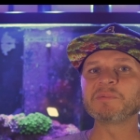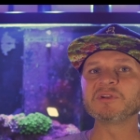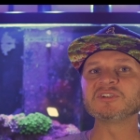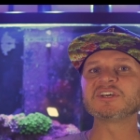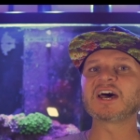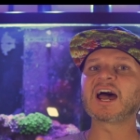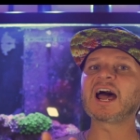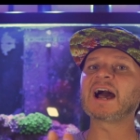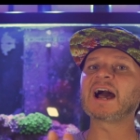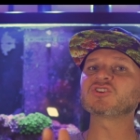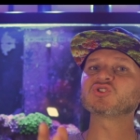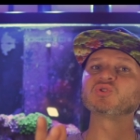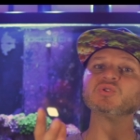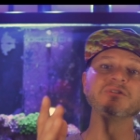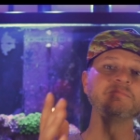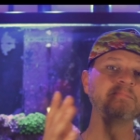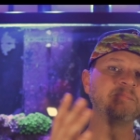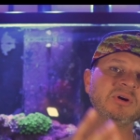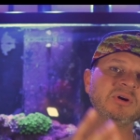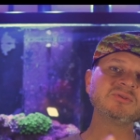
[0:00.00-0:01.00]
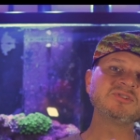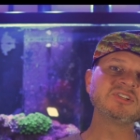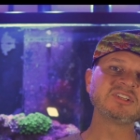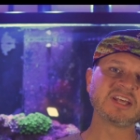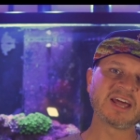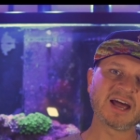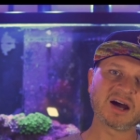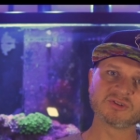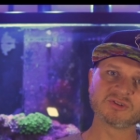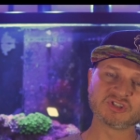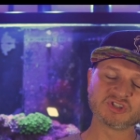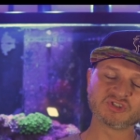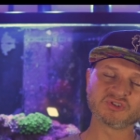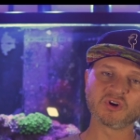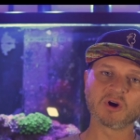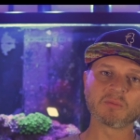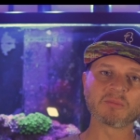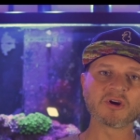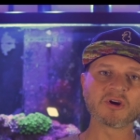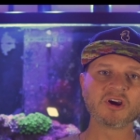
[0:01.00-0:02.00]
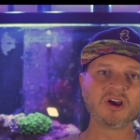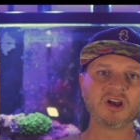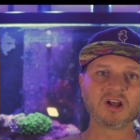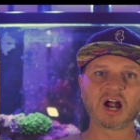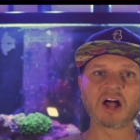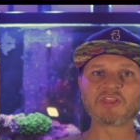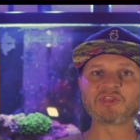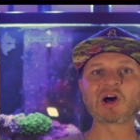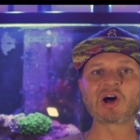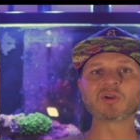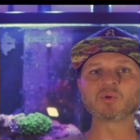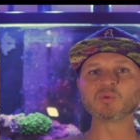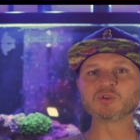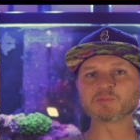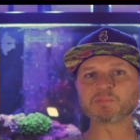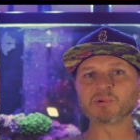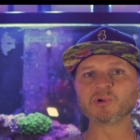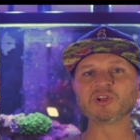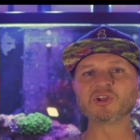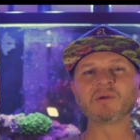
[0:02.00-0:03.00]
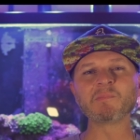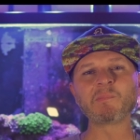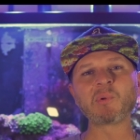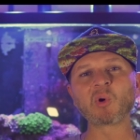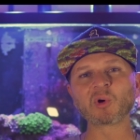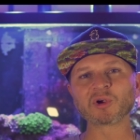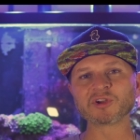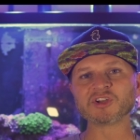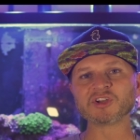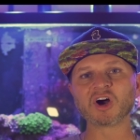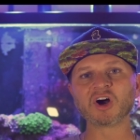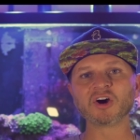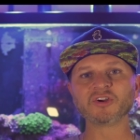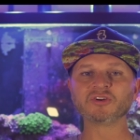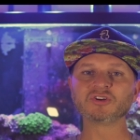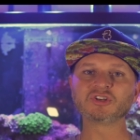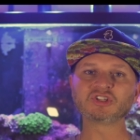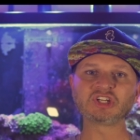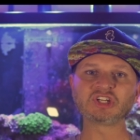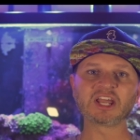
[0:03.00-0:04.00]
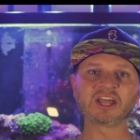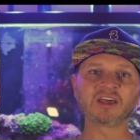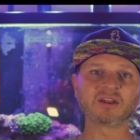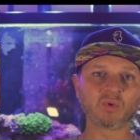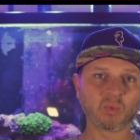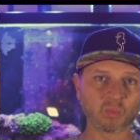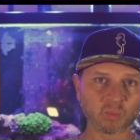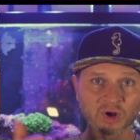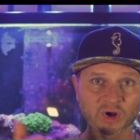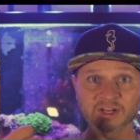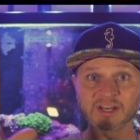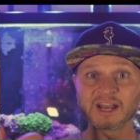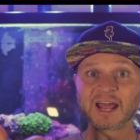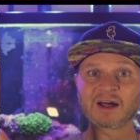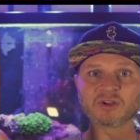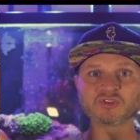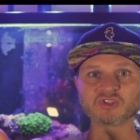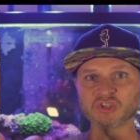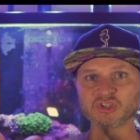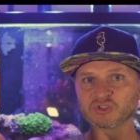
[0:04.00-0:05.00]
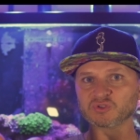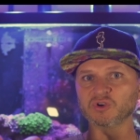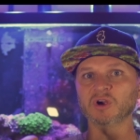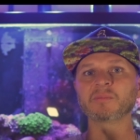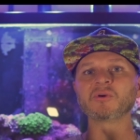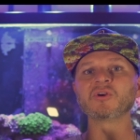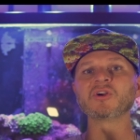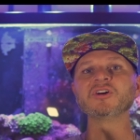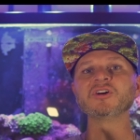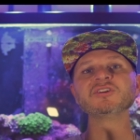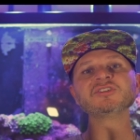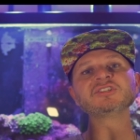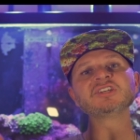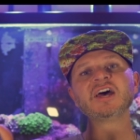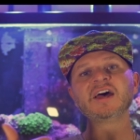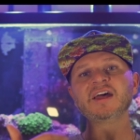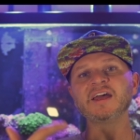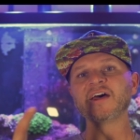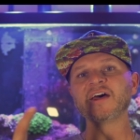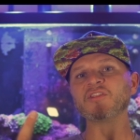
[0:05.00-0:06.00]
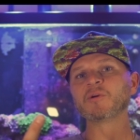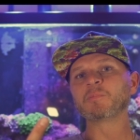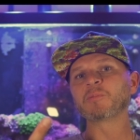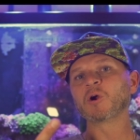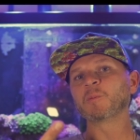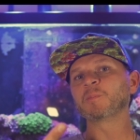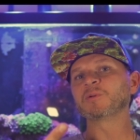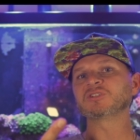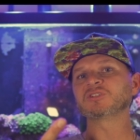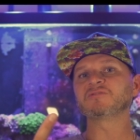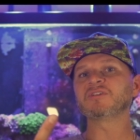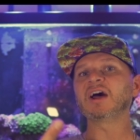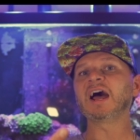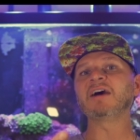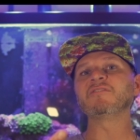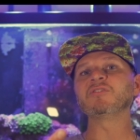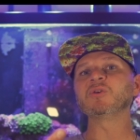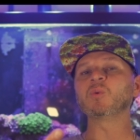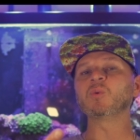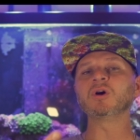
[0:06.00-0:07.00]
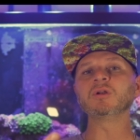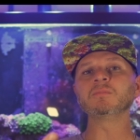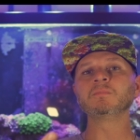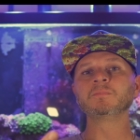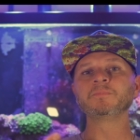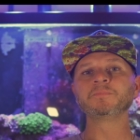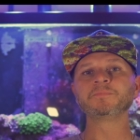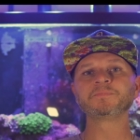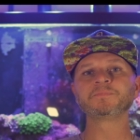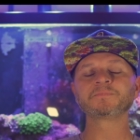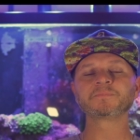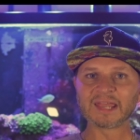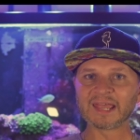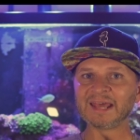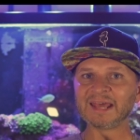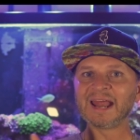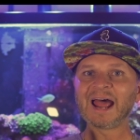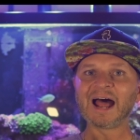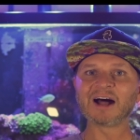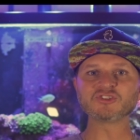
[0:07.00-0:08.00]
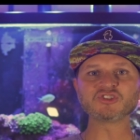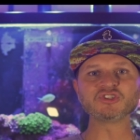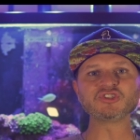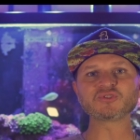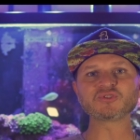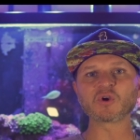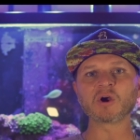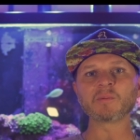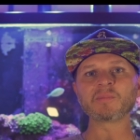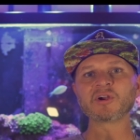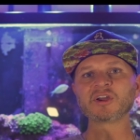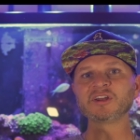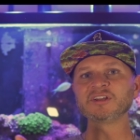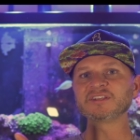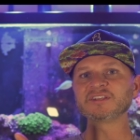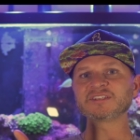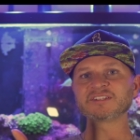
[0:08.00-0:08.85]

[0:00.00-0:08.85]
into actually building the algae scrubber, I thought it was pretty important to understand what an algae scrubber is and the purpose of having one. An algae scrubber in its